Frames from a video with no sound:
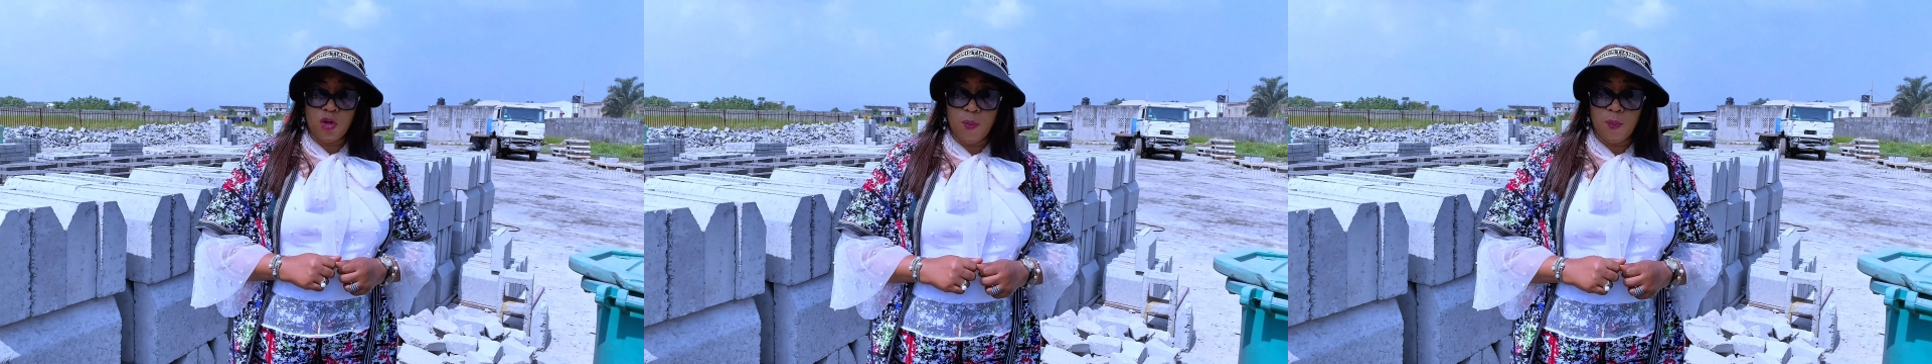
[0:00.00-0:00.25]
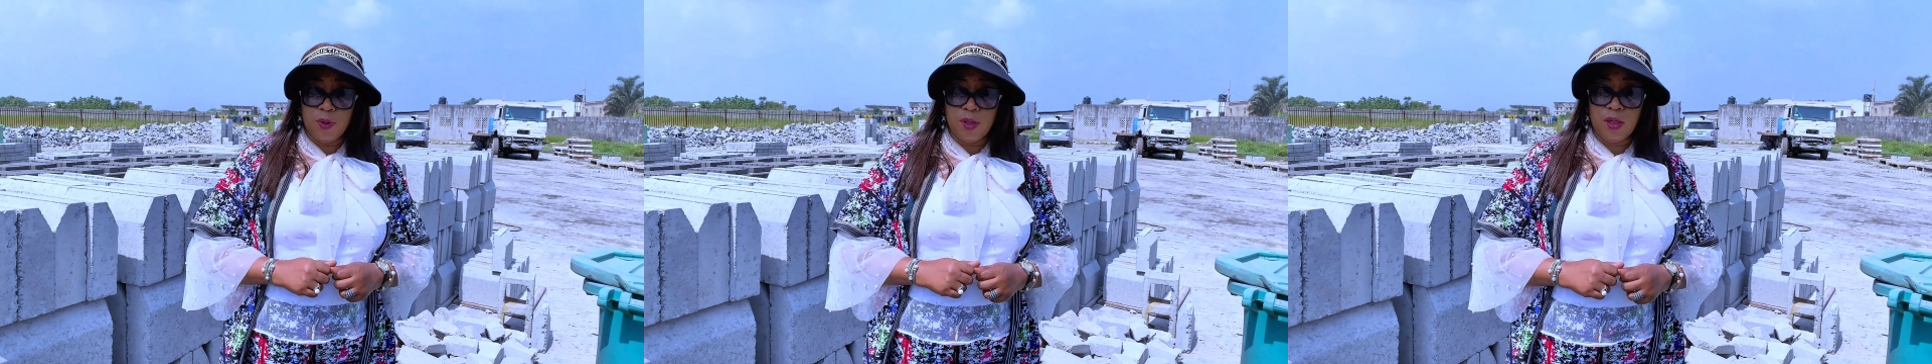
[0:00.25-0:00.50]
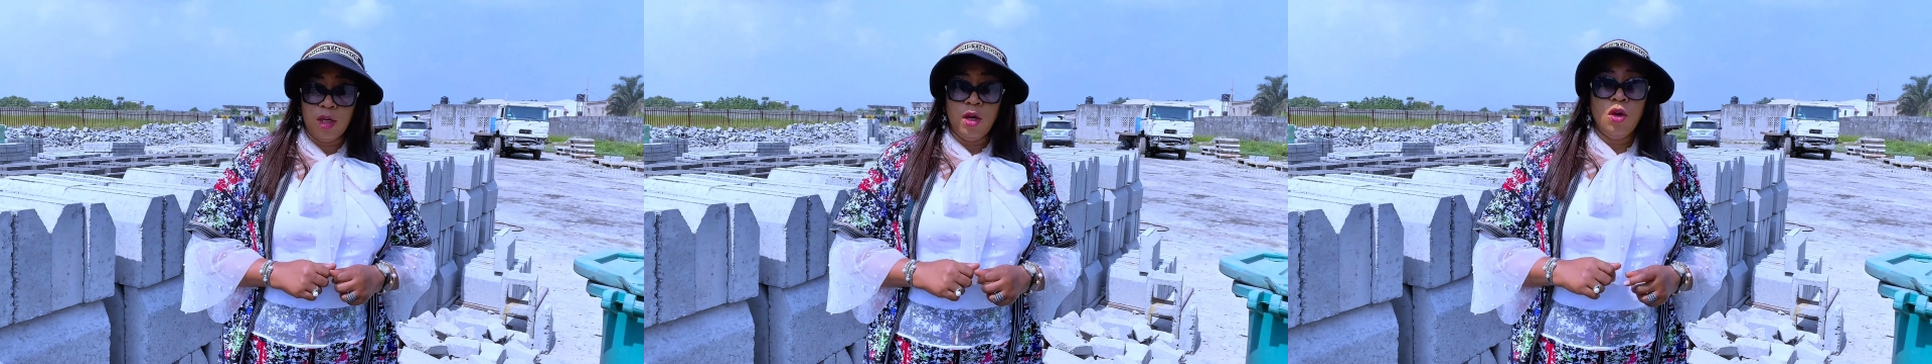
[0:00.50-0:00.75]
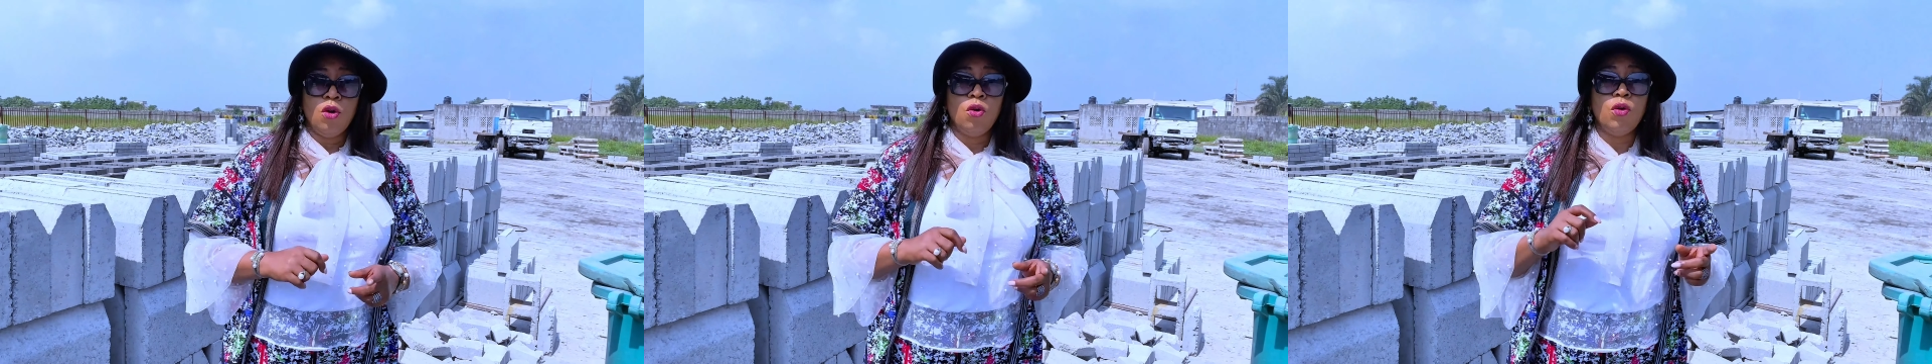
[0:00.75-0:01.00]
company
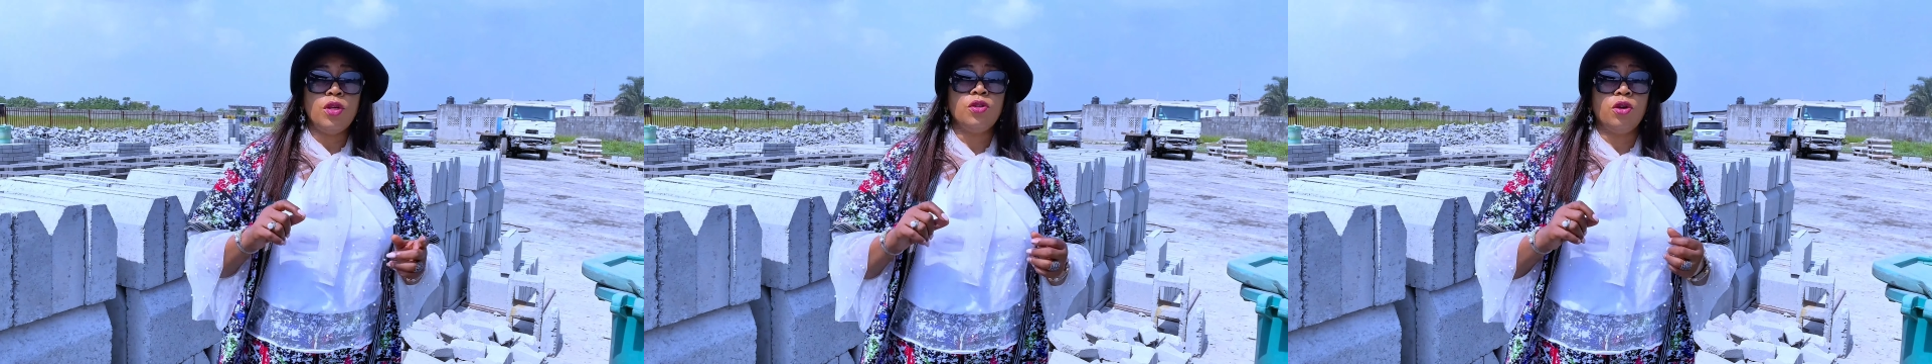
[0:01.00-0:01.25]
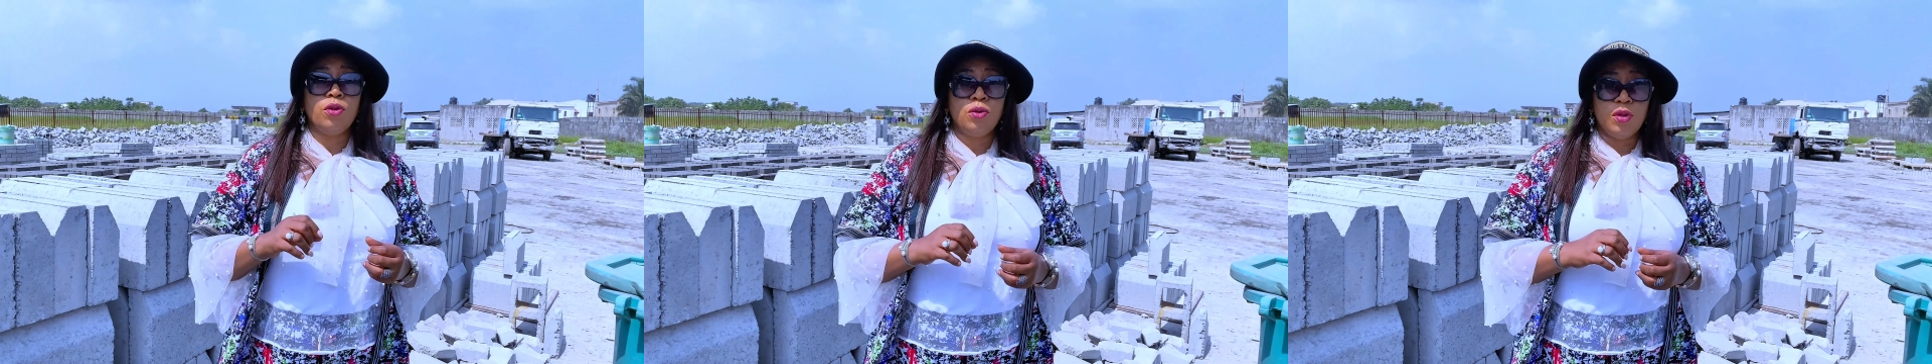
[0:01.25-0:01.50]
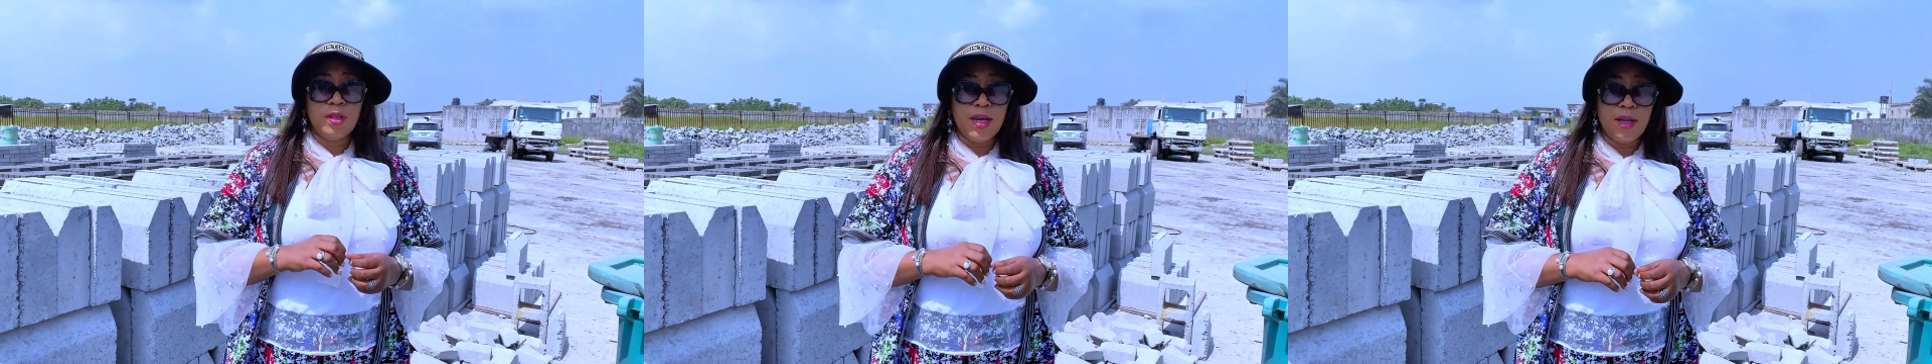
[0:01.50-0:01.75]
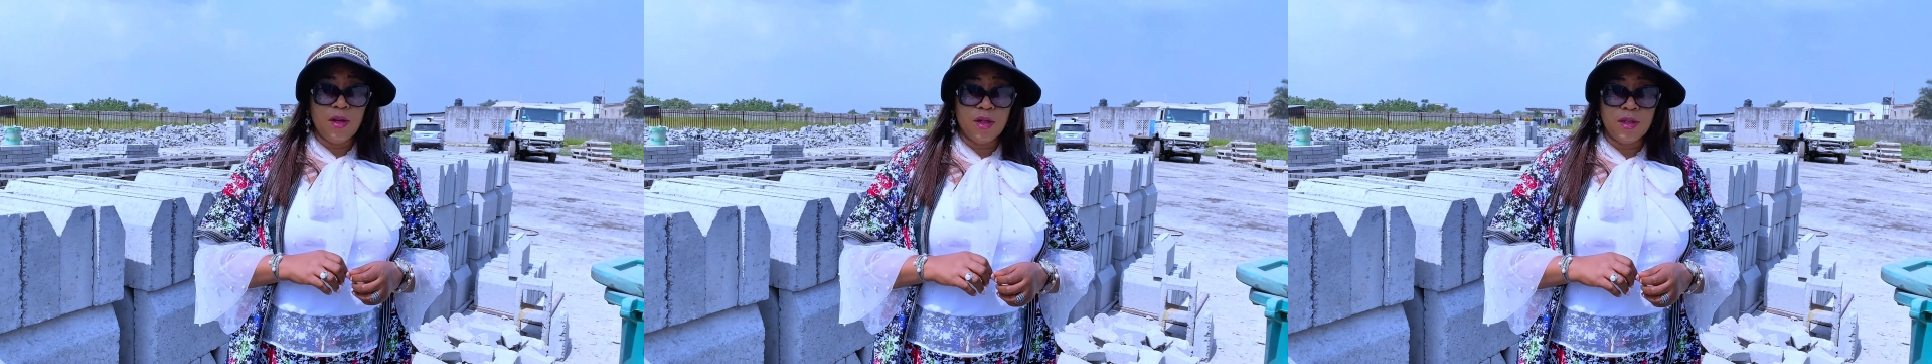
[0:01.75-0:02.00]
who is going to
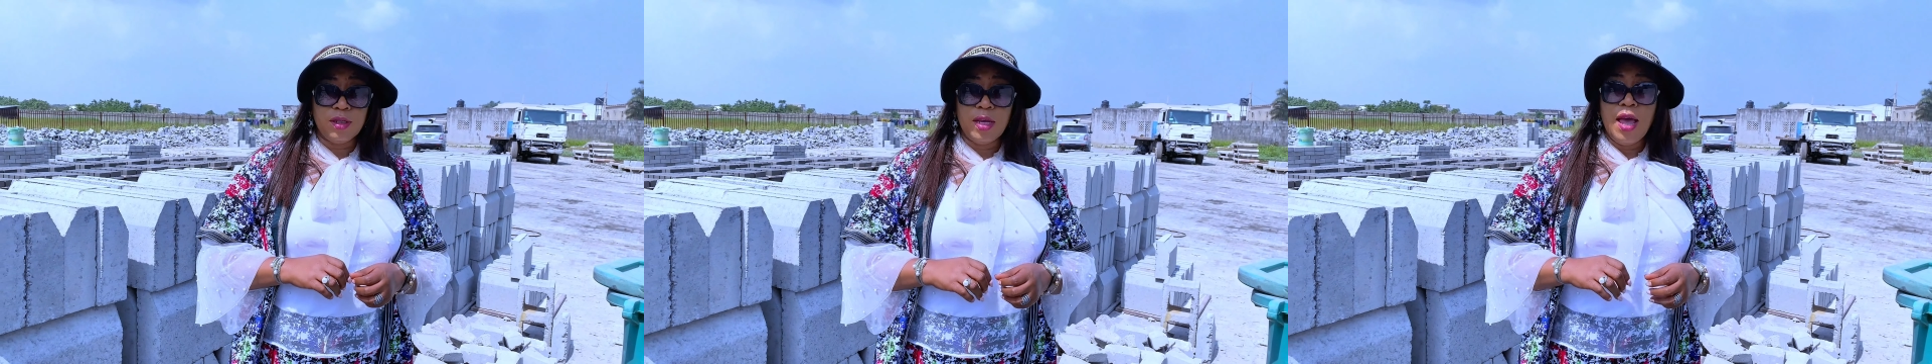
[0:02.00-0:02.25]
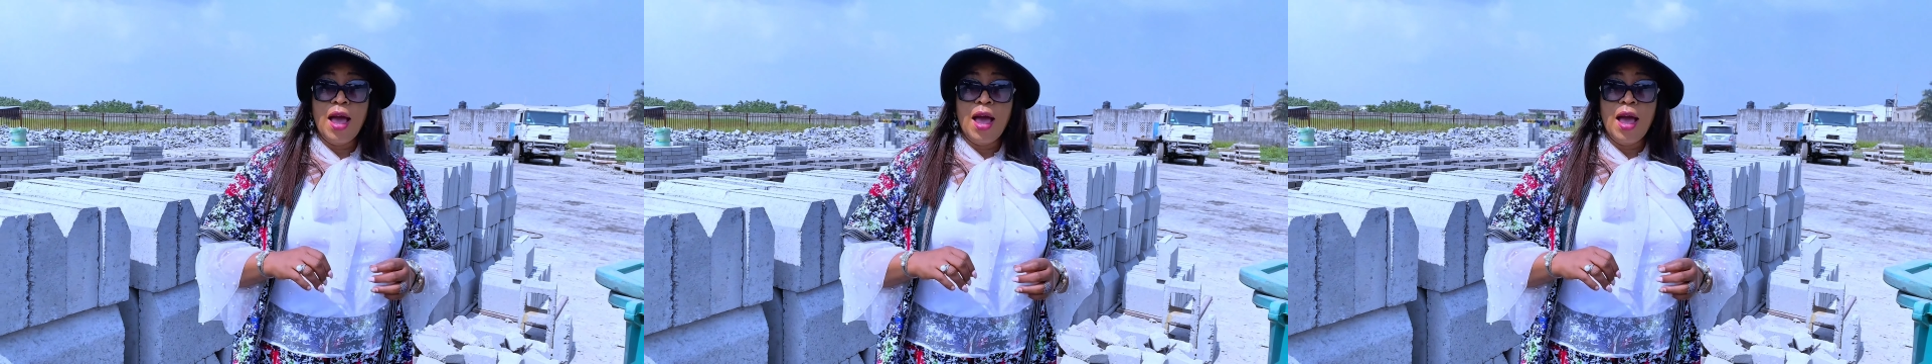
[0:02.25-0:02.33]
tell us